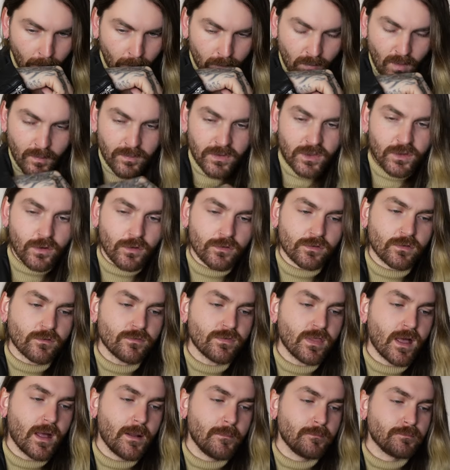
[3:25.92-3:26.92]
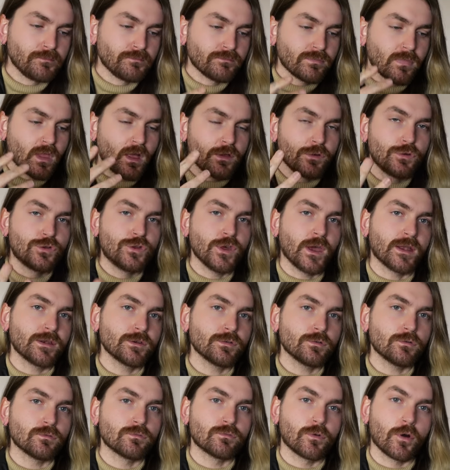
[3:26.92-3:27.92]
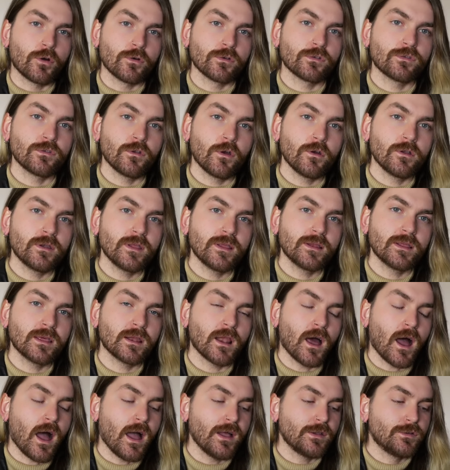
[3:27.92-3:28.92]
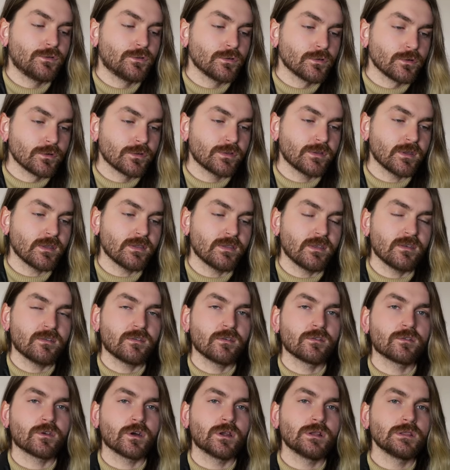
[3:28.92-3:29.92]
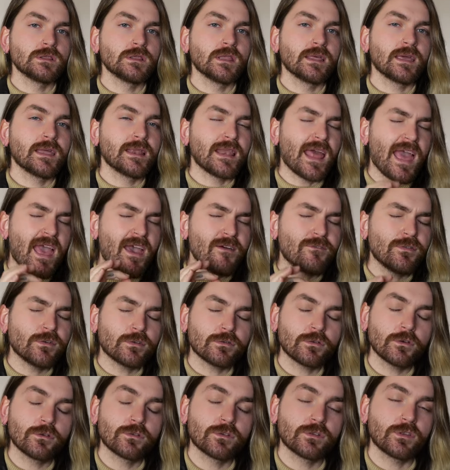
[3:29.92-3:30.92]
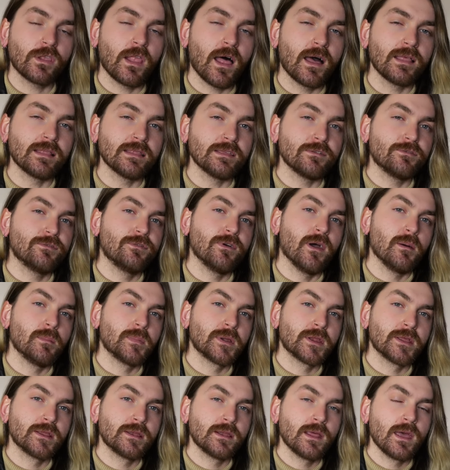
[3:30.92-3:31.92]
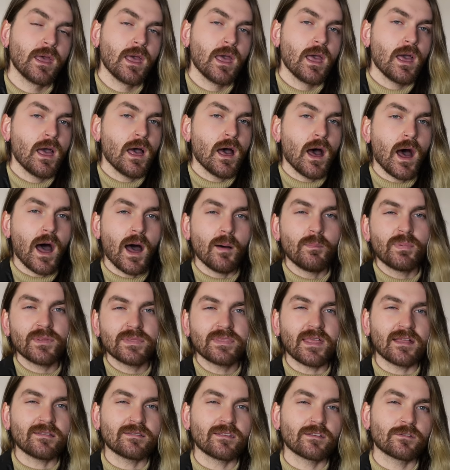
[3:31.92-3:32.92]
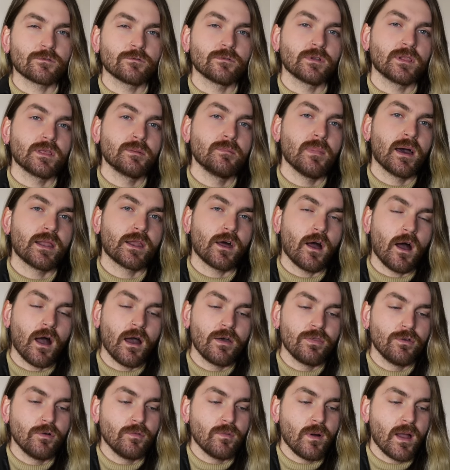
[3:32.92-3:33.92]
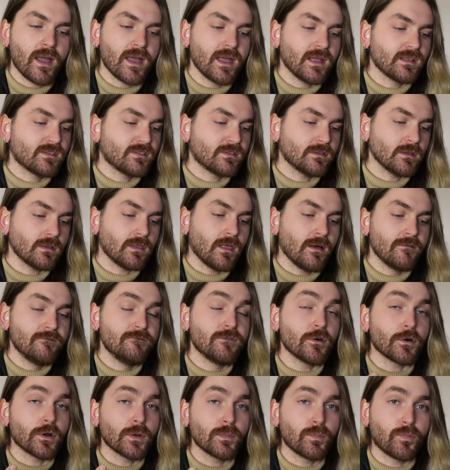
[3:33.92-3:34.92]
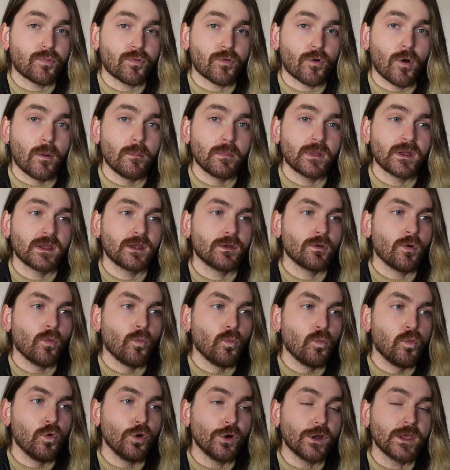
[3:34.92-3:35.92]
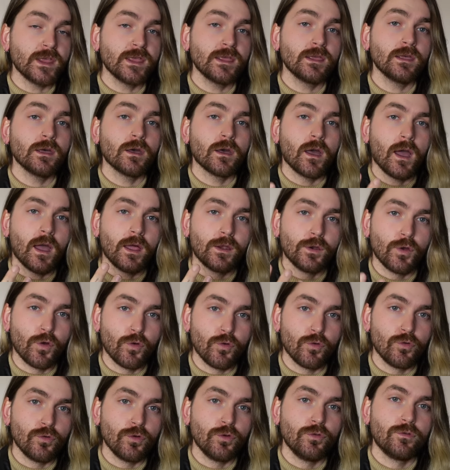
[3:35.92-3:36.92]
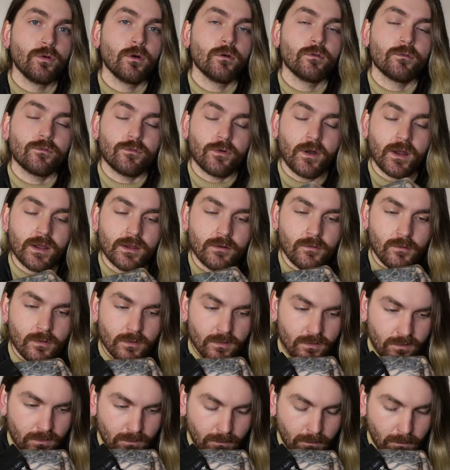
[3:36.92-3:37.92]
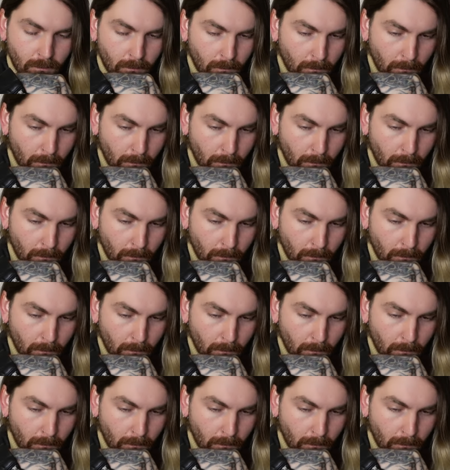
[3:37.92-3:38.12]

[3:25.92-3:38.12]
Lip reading: But because of that gentle rose note in it, I do think this is gonna lean ever so slightly feminine. But that doesn't really matter either way. It's still a very prominent woody and oud fragrance.